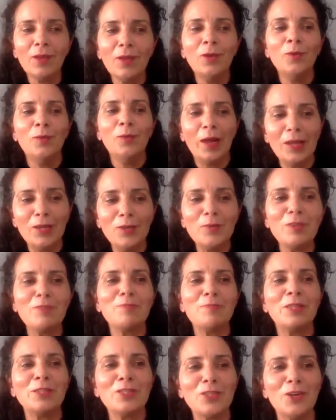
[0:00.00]
while we've
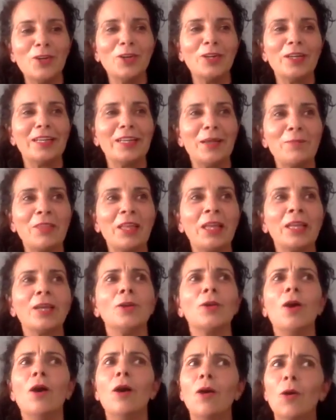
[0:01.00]
been talking, I'm
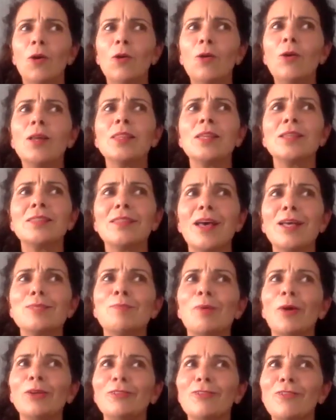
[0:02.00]
thinking, oh, I think that's
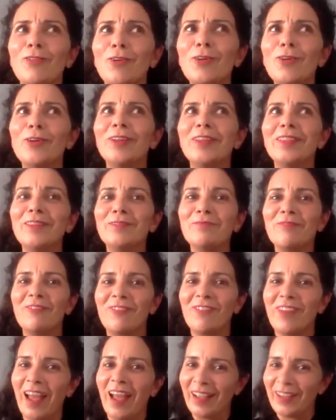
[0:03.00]
point 4 in
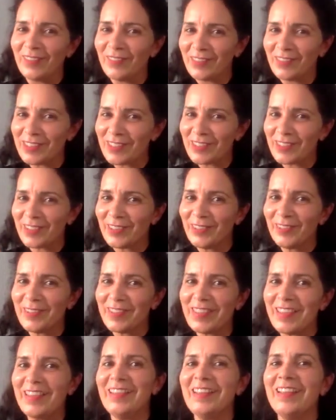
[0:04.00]
the Frankfurt School
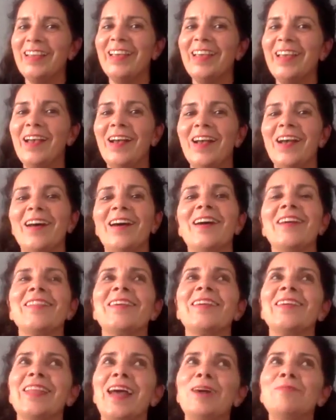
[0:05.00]
theory. I
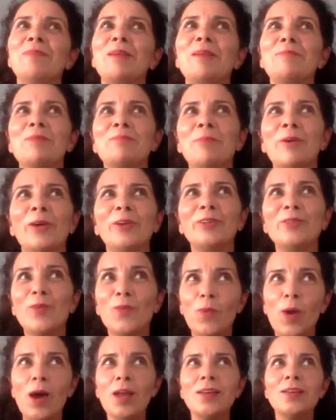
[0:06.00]
think that might be point
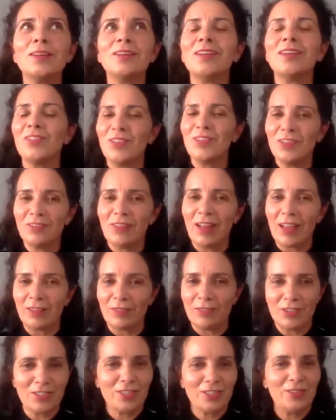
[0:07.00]
1 in the
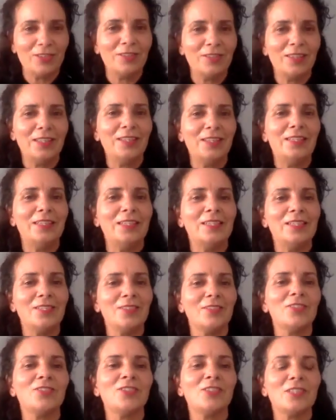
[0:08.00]
Frankfurt School theory. So
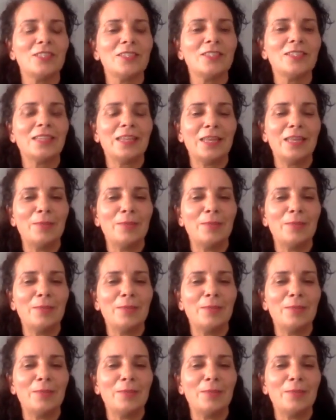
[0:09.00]
it's just,